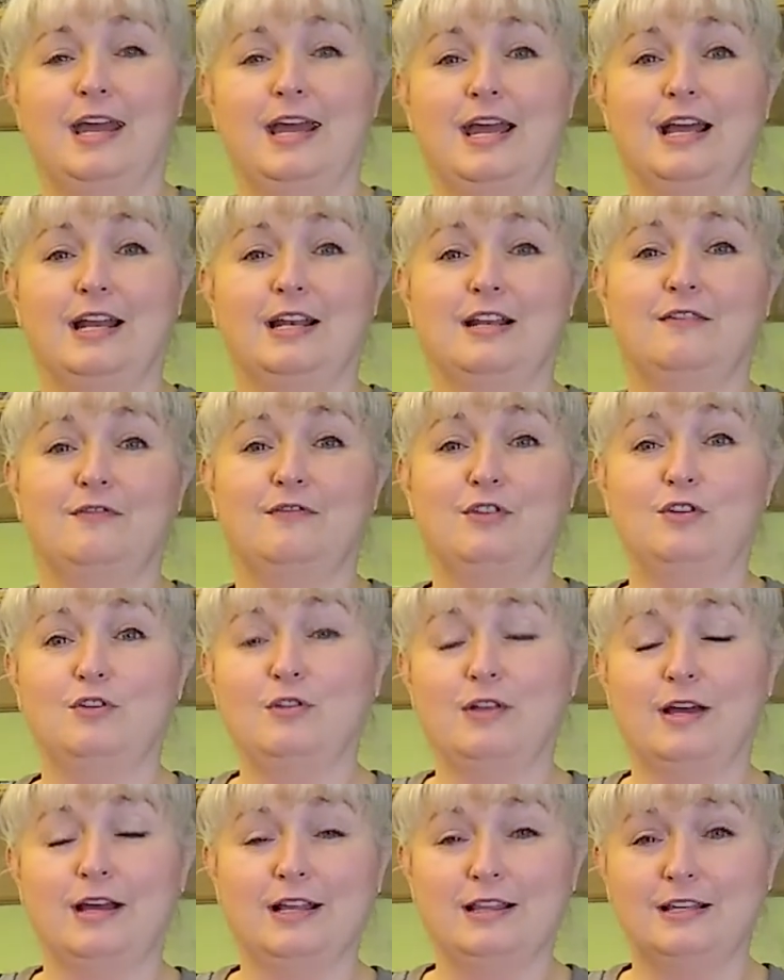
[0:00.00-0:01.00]
And if you
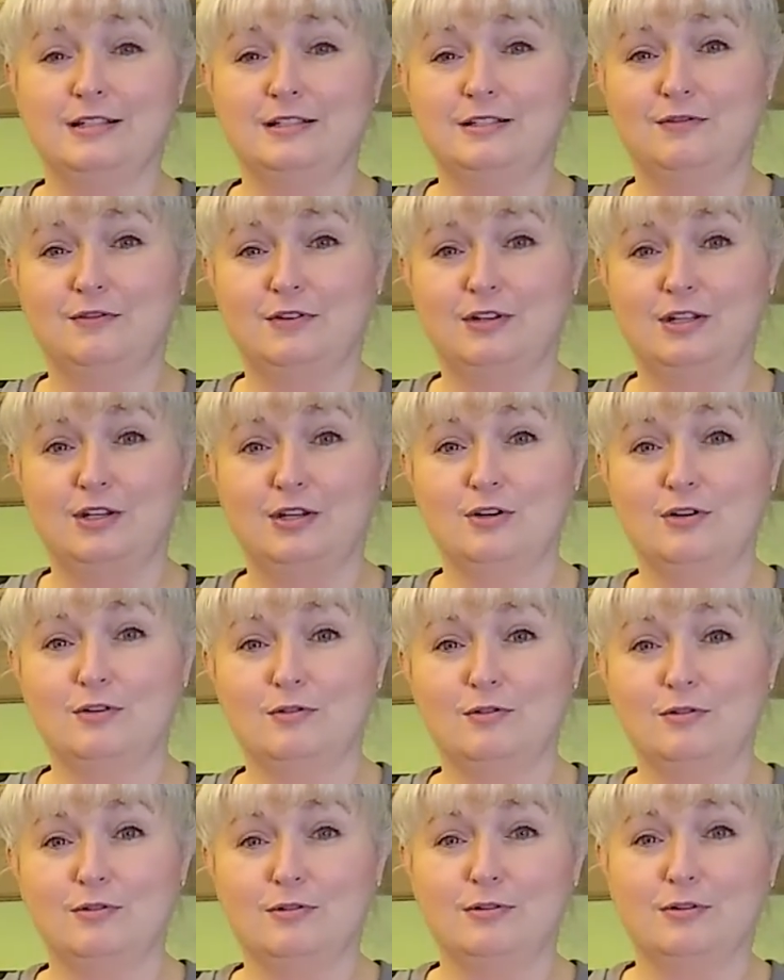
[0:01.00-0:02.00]
like this
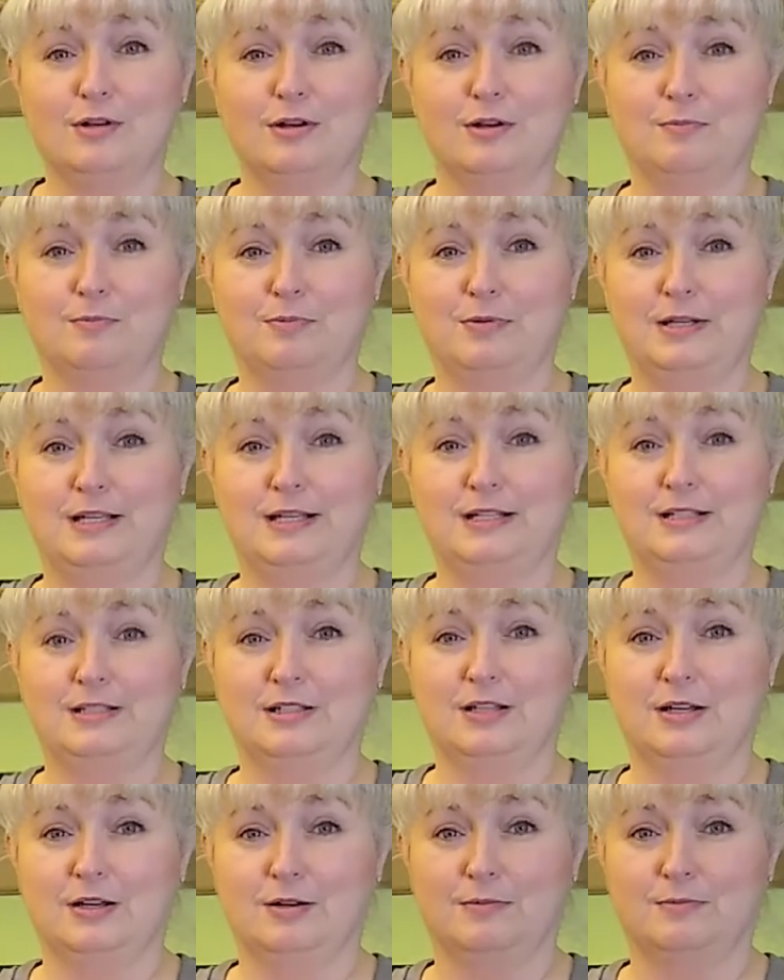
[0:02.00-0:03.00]
video, please
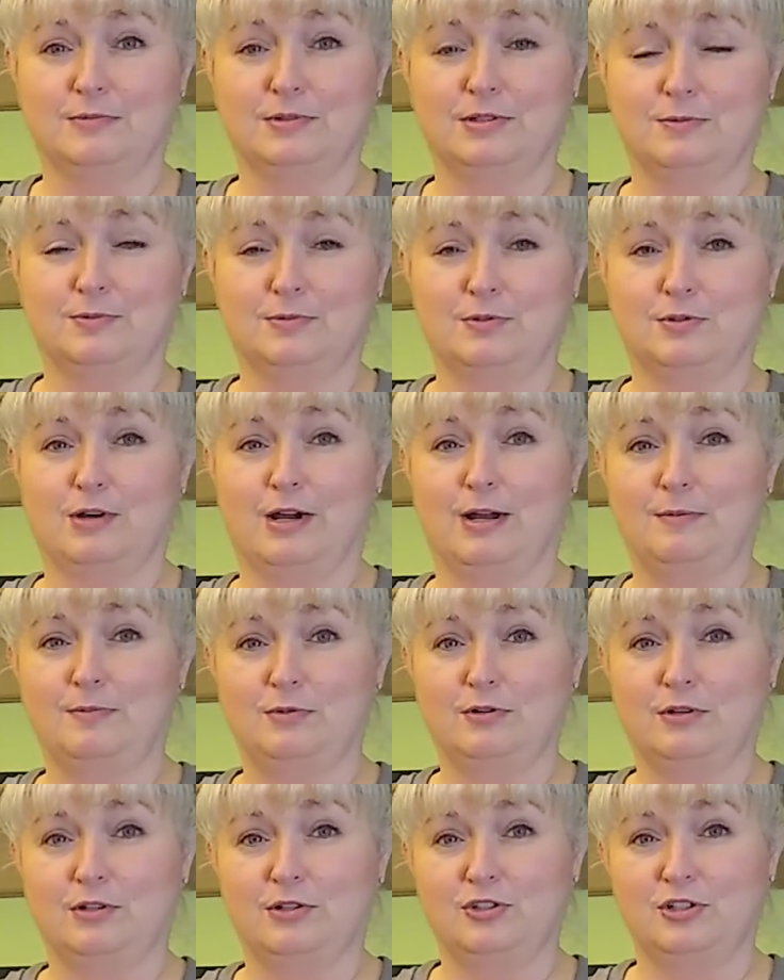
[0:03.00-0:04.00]
subscribe
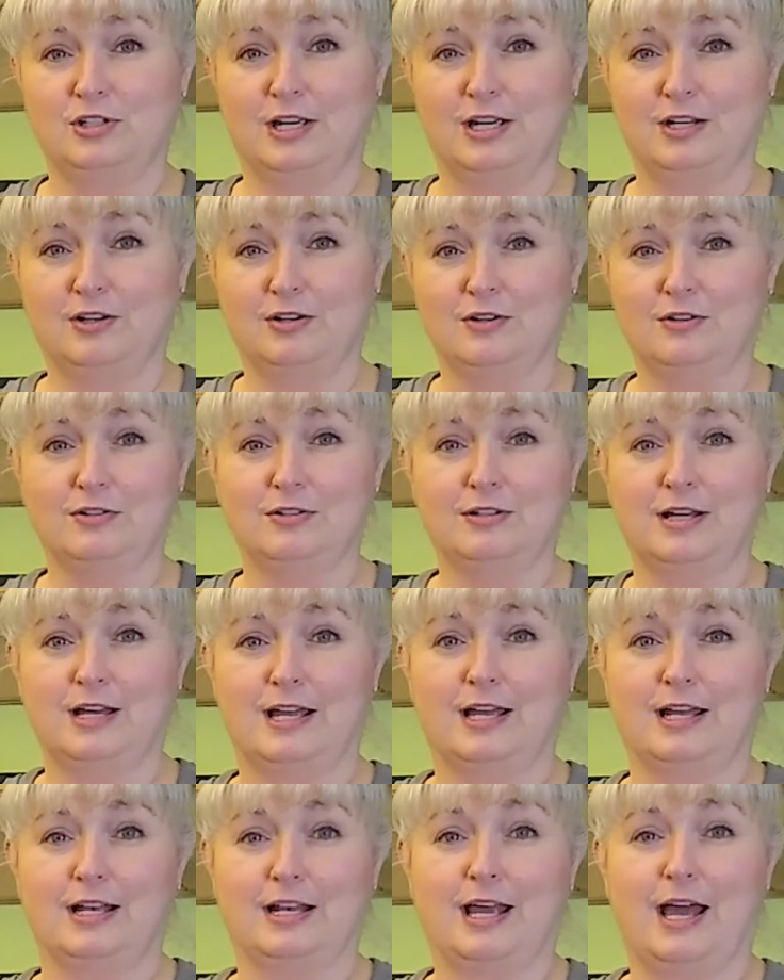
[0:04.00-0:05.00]
to our channel
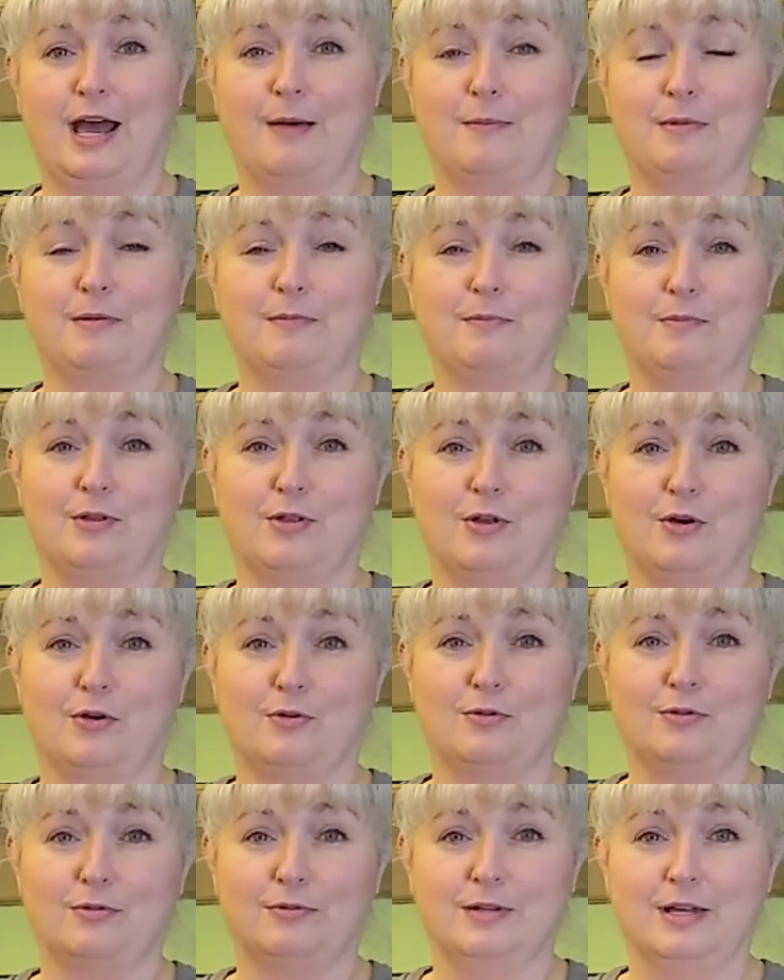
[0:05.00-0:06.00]
and comment below.